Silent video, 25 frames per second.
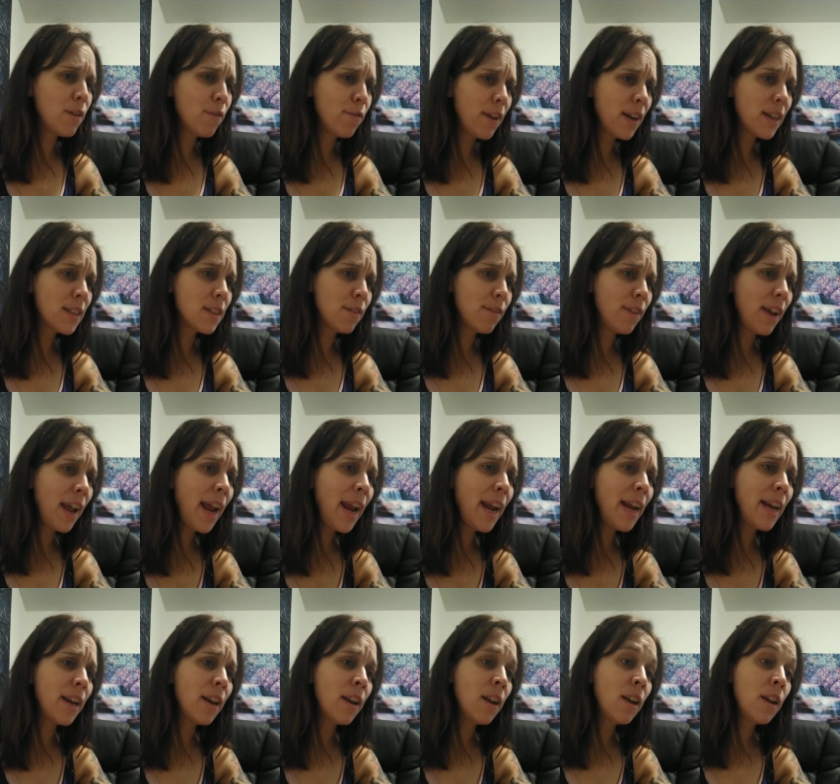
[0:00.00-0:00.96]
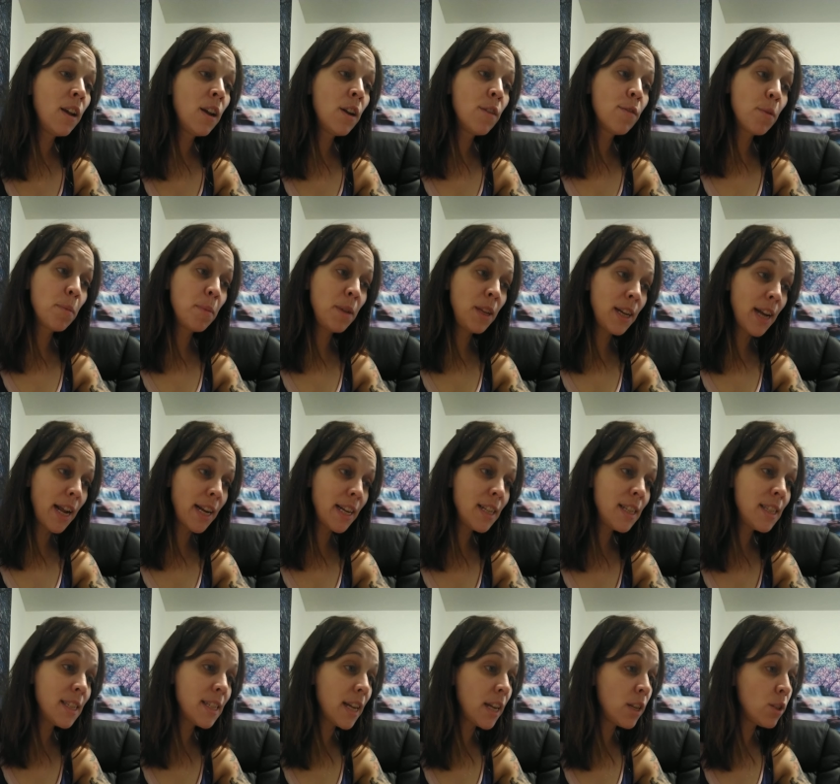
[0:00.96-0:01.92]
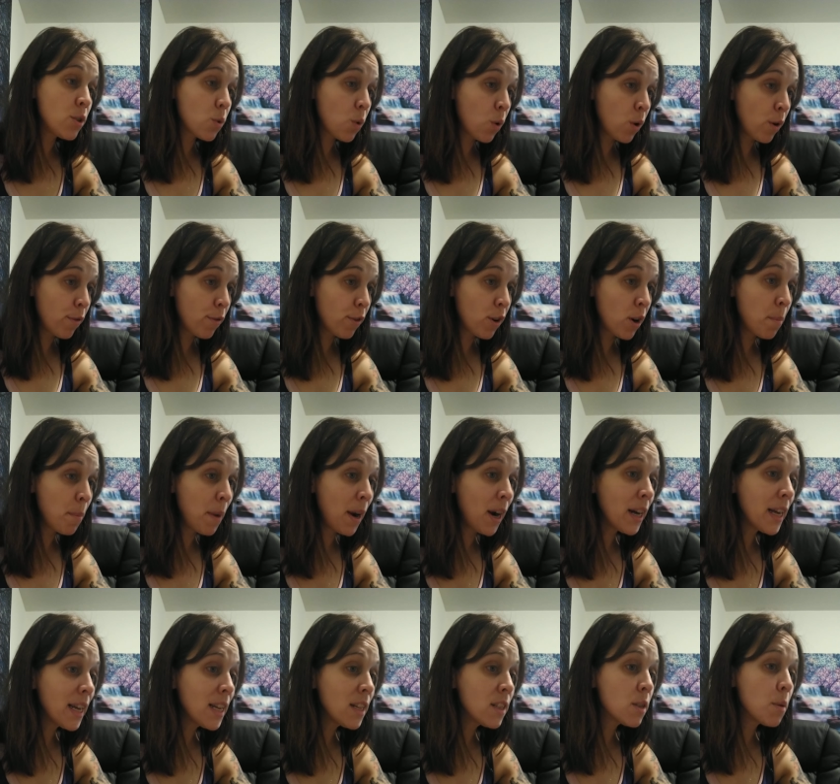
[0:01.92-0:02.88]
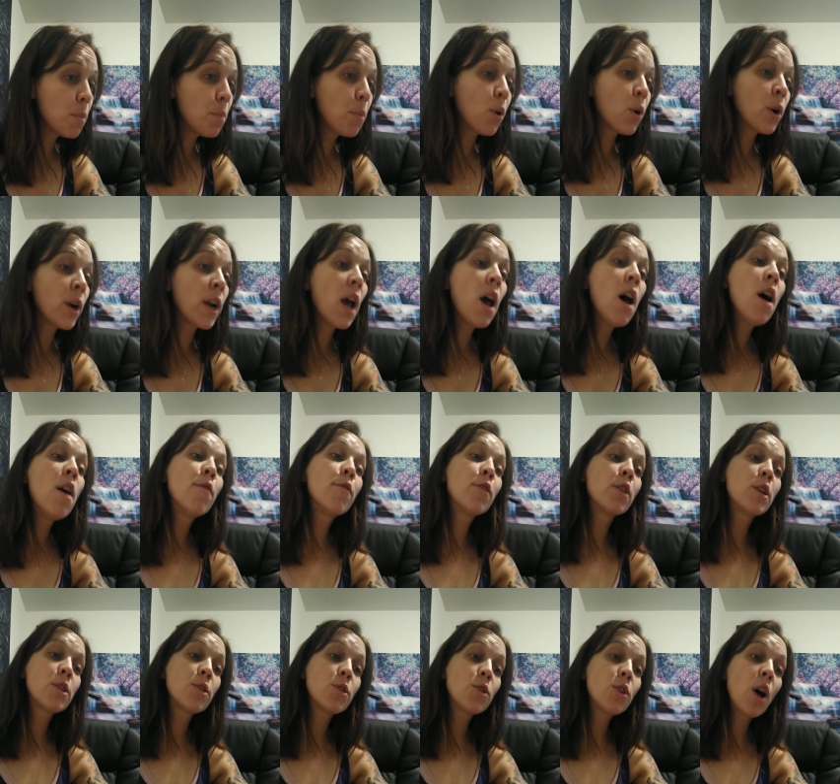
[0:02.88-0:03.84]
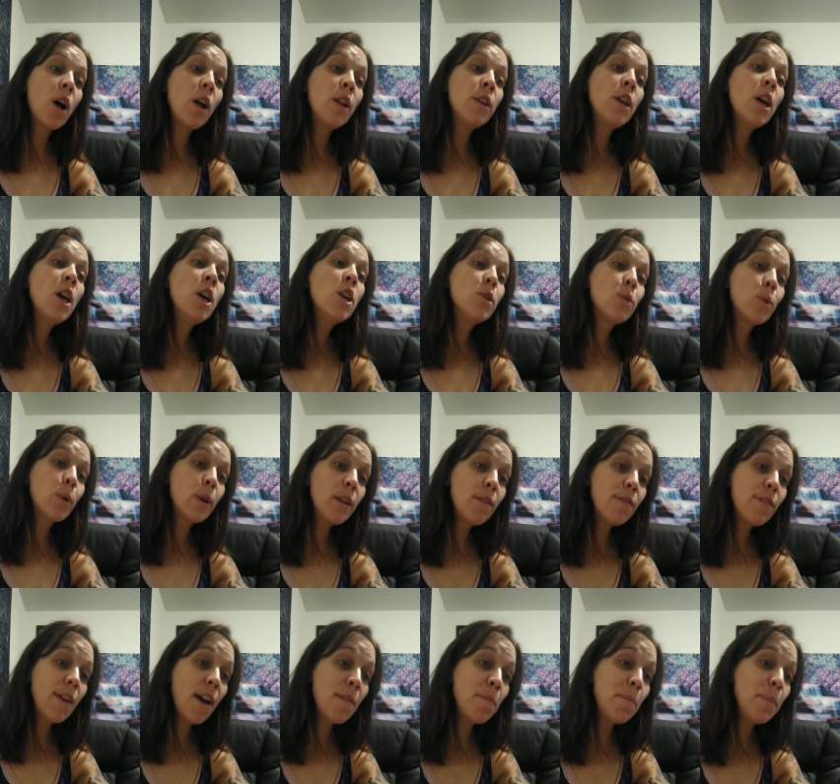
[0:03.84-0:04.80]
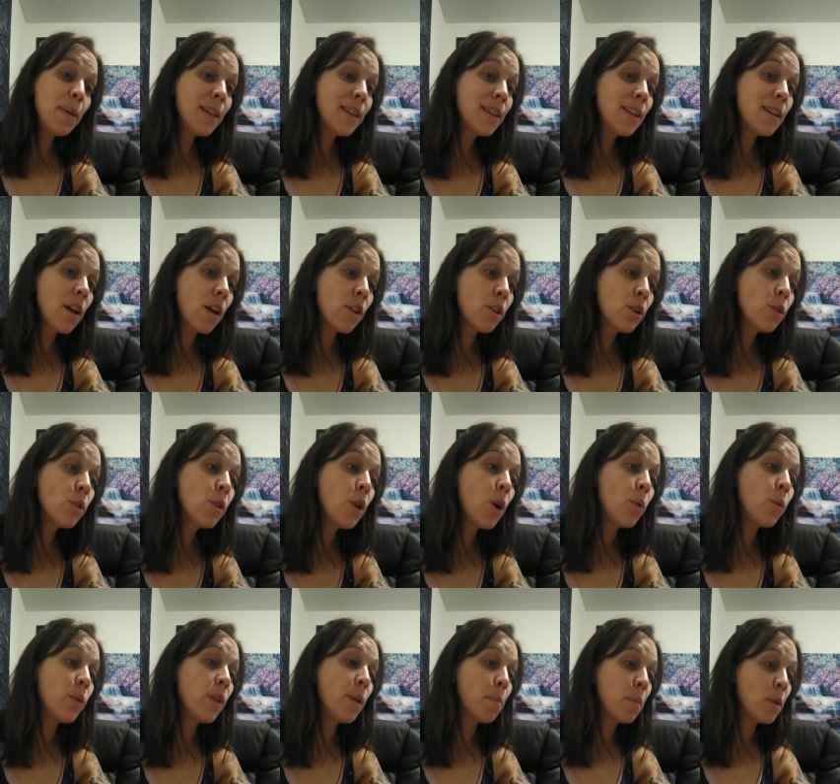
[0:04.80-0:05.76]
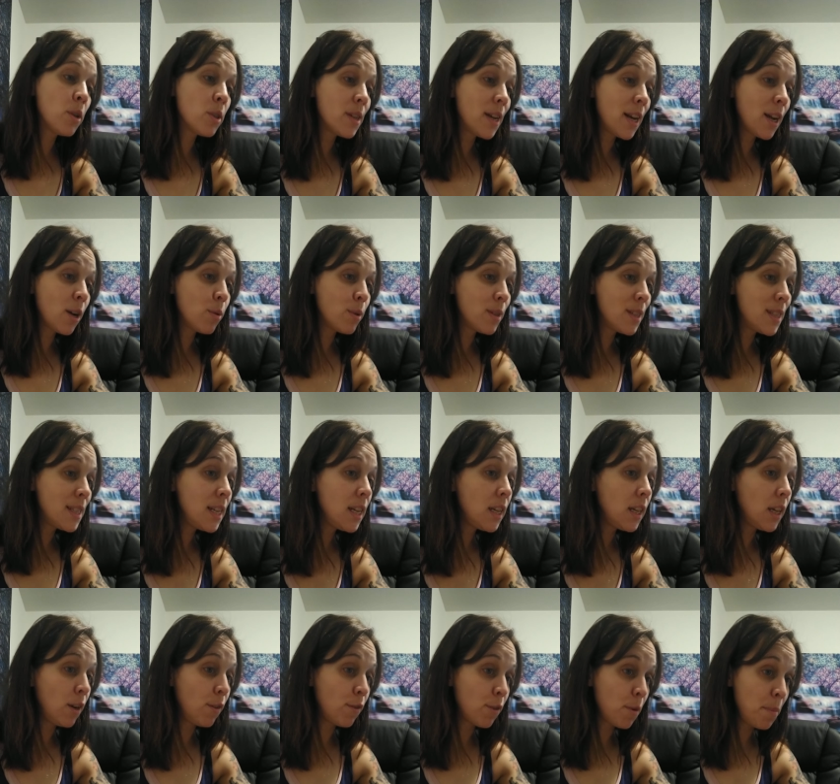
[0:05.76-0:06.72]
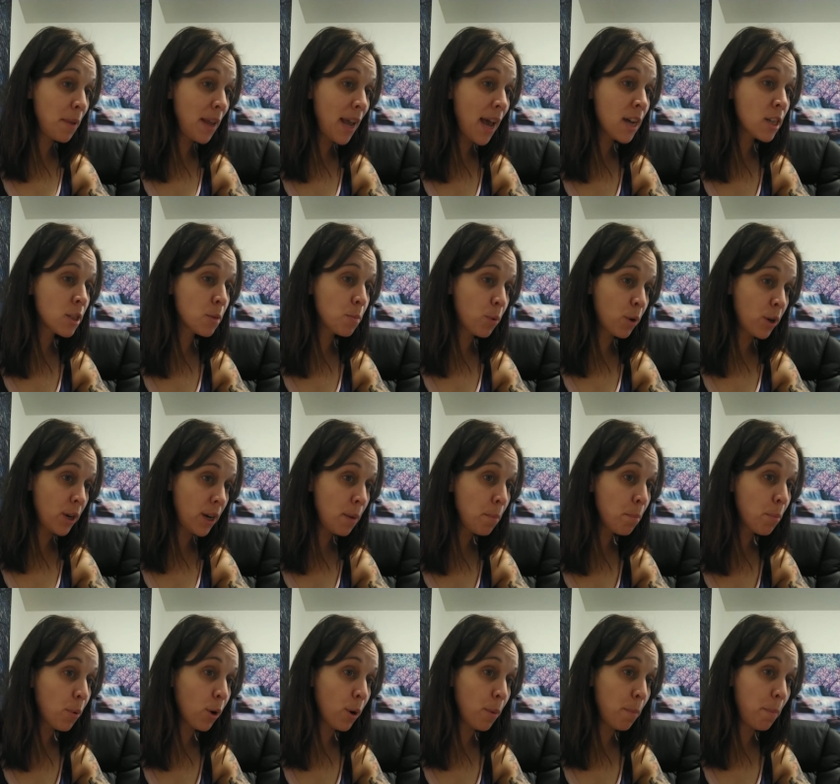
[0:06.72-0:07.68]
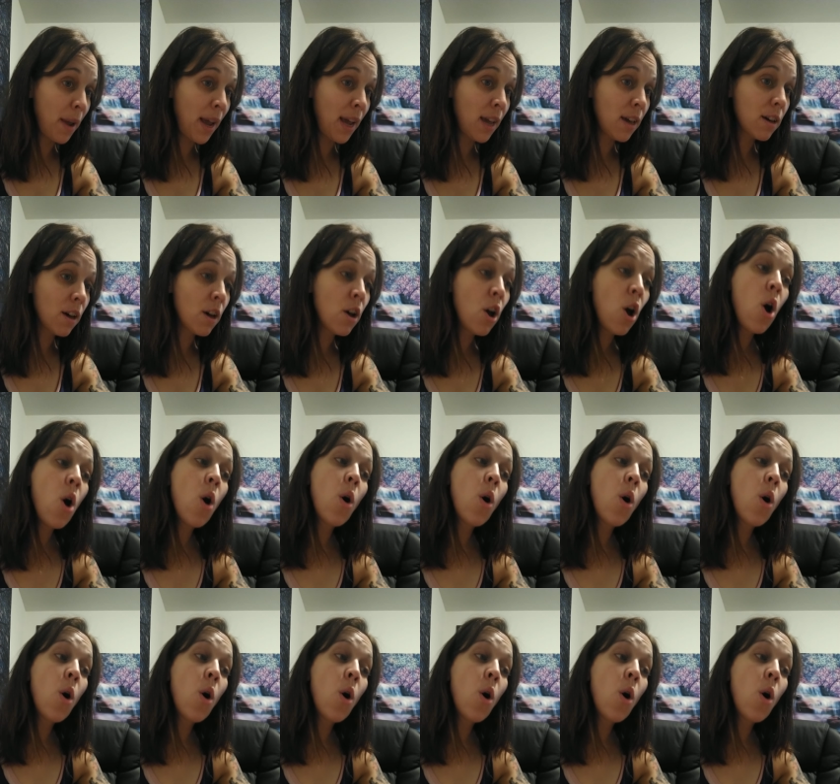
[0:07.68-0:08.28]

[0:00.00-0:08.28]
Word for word: and effective aid from the United States or for American support for a stalled $25 million loan that Mossadegh was seeking from the Export-Import Bank,